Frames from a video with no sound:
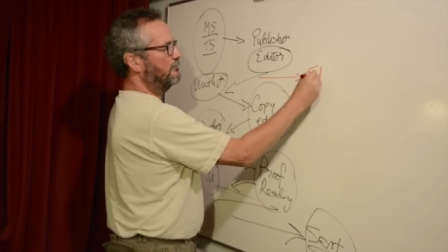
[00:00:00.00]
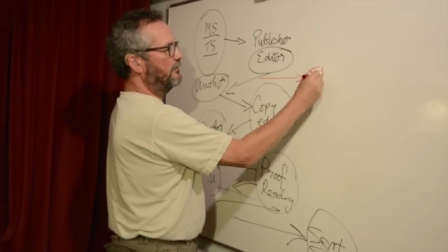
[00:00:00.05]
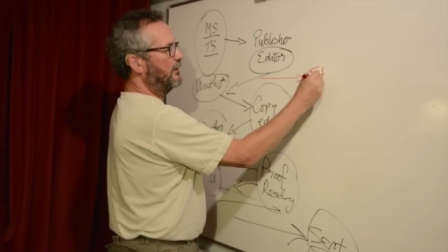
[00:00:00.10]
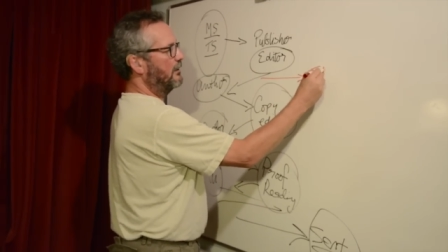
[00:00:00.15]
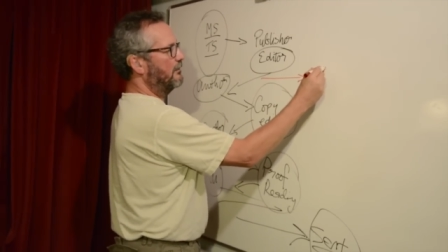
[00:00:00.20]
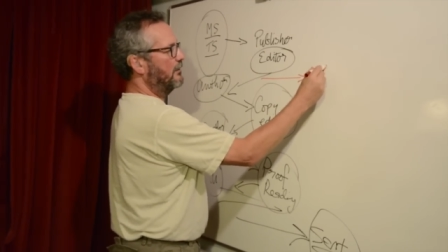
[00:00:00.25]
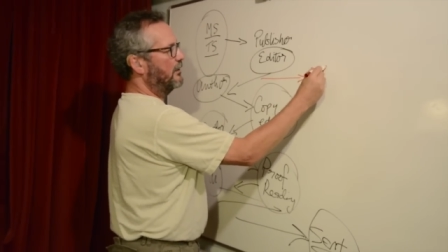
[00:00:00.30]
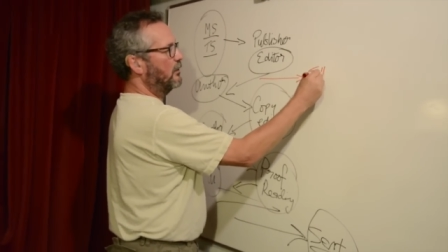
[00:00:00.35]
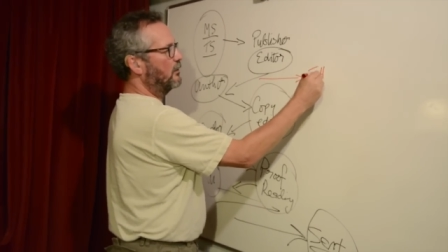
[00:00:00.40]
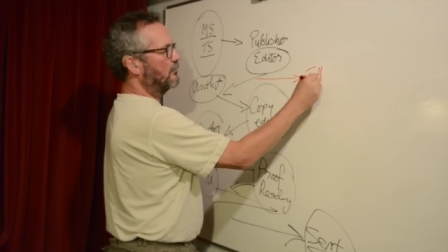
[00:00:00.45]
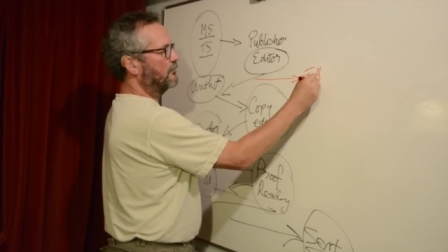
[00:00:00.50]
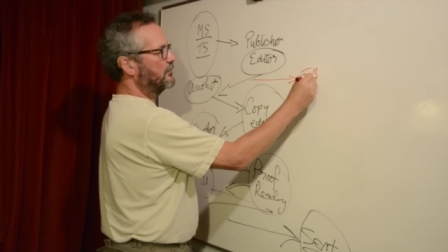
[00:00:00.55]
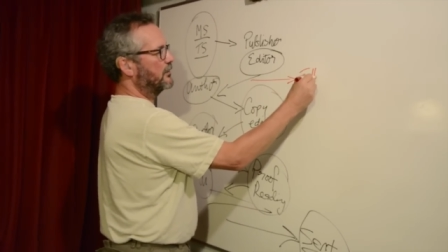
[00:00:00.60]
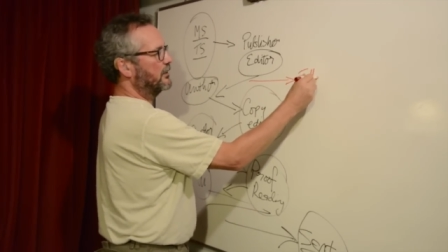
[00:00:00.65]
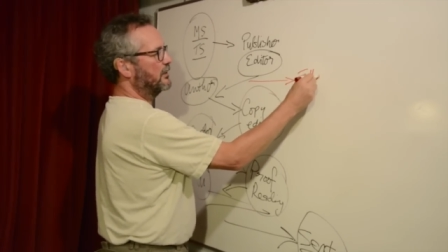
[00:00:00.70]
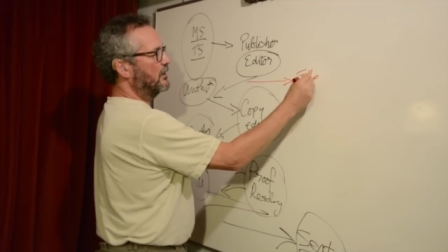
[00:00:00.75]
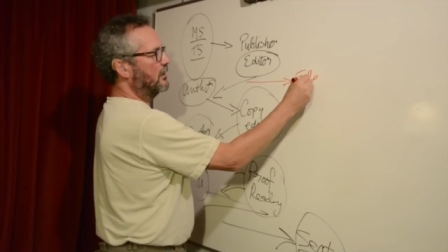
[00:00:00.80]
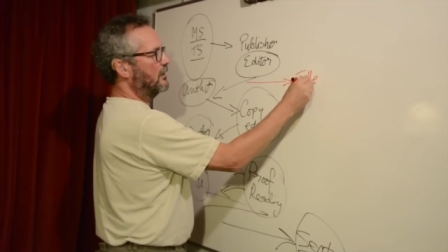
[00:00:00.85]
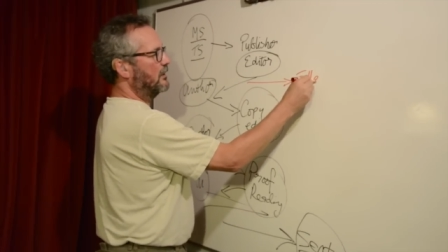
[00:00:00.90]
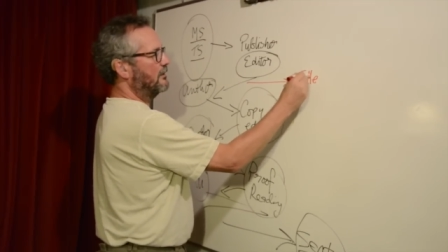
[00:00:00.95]
Very
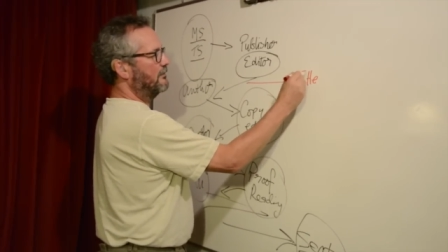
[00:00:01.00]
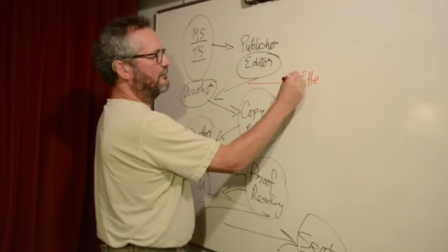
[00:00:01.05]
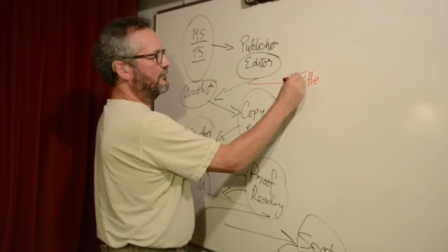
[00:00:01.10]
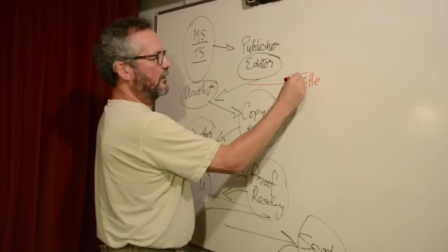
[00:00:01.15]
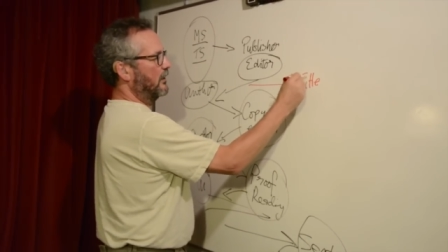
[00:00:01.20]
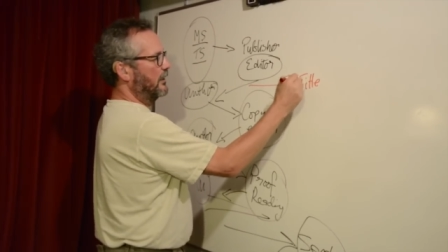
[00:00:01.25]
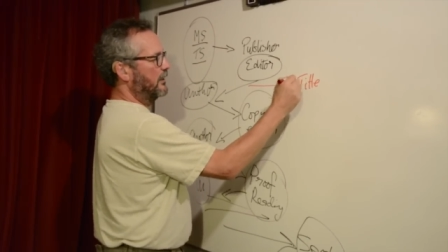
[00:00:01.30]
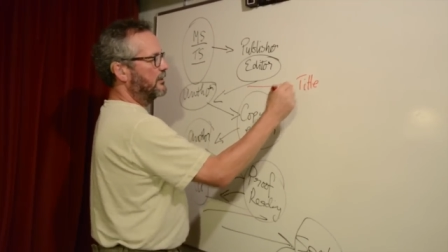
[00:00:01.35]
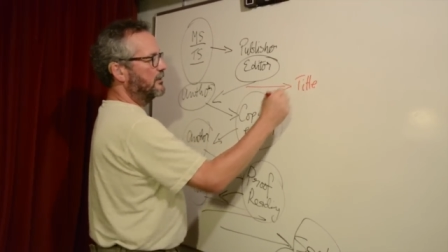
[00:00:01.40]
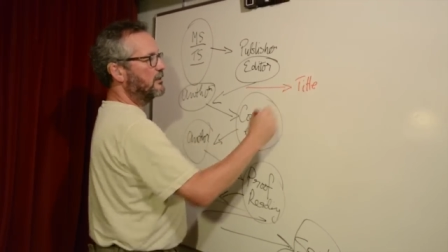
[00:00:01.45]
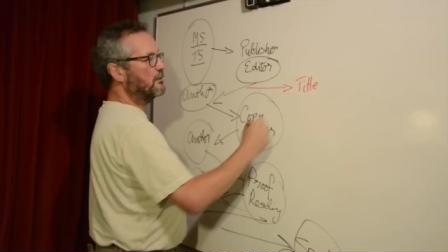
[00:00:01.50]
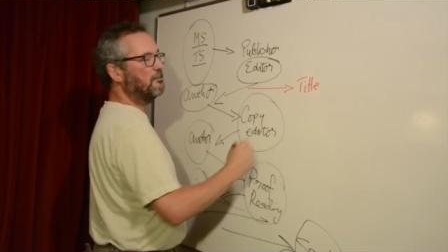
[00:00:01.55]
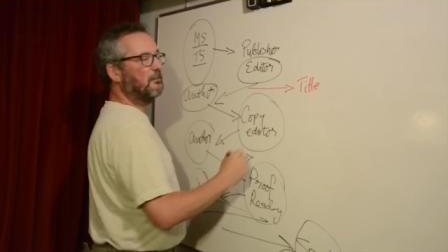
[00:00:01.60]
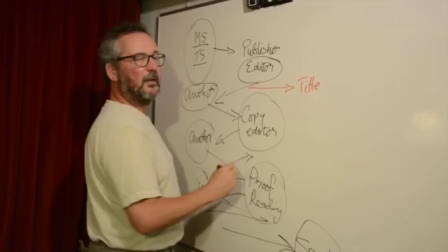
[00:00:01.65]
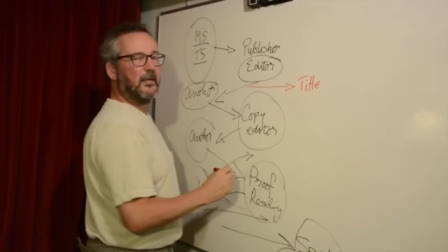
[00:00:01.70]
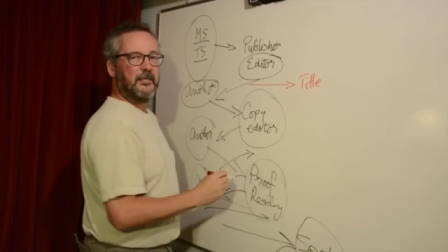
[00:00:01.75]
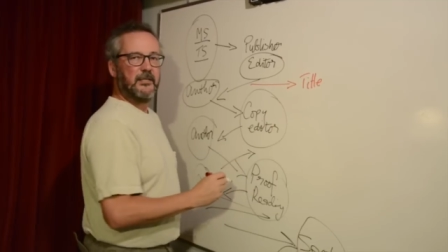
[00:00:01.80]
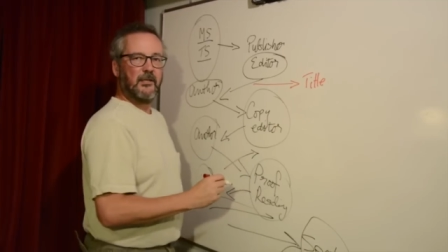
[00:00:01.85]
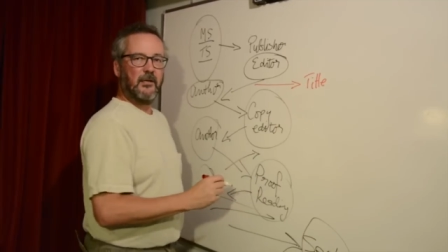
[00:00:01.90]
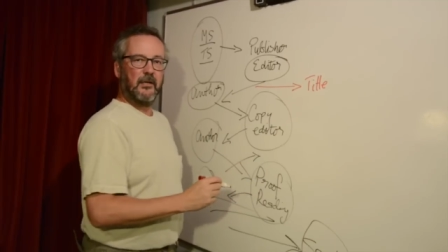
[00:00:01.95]
often I find
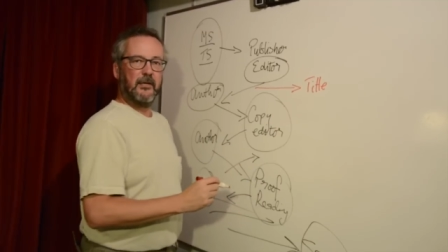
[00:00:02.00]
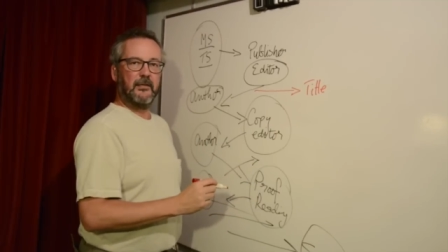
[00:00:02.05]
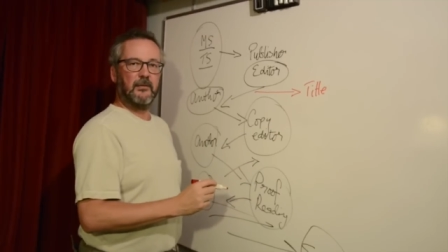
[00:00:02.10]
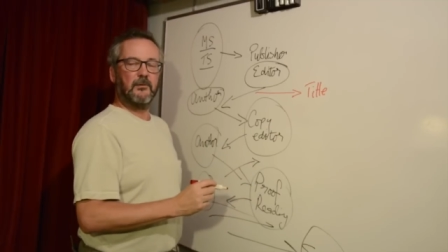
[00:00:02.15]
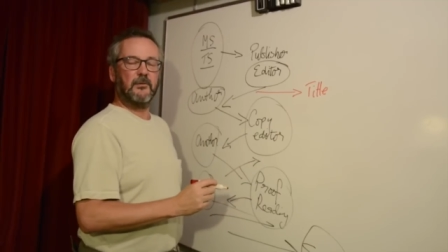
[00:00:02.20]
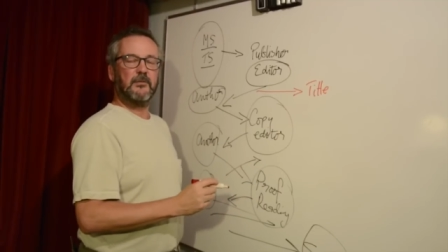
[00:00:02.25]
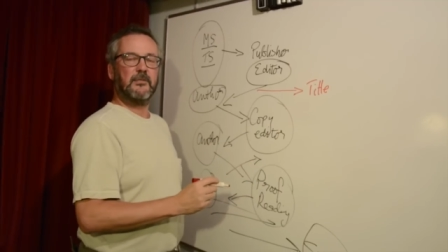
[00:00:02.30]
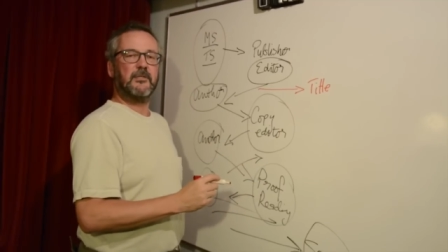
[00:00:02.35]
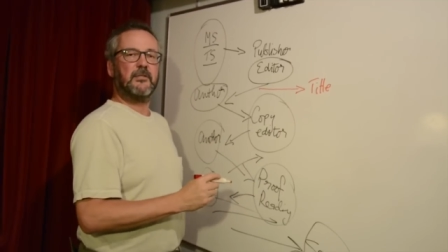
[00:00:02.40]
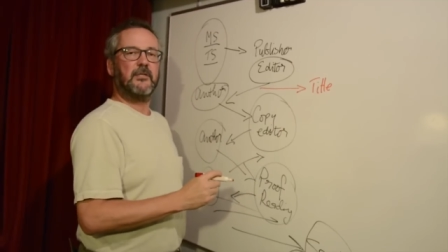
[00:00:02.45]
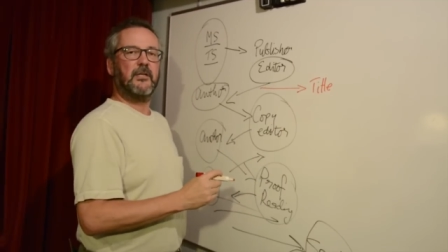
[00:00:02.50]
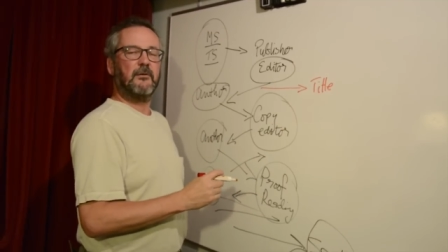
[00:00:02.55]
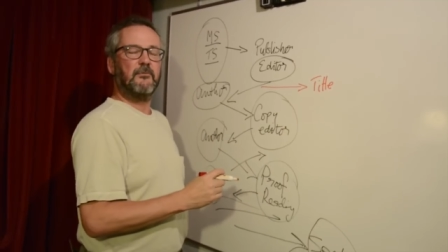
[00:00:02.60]
my titles